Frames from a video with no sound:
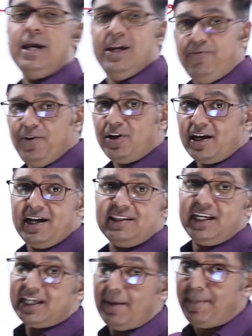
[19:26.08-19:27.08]
if we connect
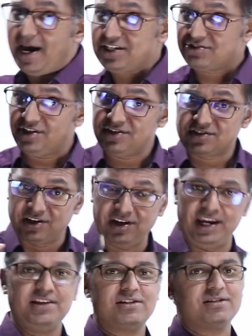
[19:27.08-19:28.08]
that capacitor in
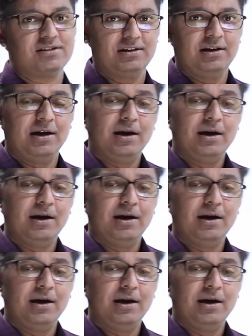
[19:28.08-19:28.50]
series,